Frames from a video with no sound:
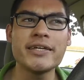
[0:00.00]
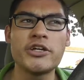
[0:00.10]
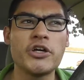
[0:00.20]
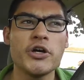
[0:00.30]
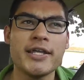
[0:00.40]

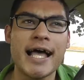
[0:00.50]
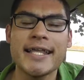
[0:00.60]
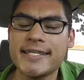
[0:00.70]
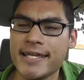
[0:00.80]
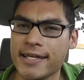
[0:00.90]
good
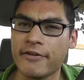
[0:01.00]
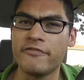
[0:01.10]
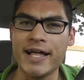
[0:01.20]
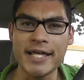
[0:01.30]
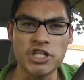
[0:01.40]
idea to
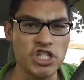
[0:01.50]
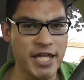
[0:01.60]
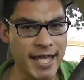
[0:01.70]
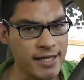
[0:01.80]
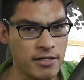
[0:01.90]
find
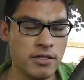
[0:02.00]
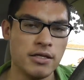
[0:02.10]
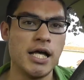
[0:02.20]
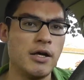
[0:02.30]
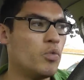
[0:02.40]
shade
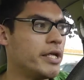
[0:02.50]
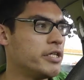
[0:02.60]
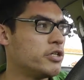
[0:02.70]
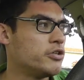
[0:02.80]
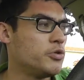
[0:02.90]
when
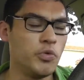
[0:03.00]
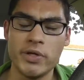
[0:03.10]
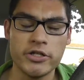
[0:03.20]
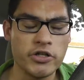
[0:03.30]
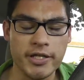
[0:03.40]

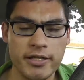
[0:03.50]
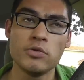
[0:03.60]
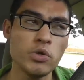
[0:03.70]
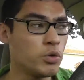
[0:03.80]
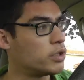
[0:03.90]
you're cooking.
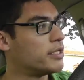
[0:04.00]
Whew.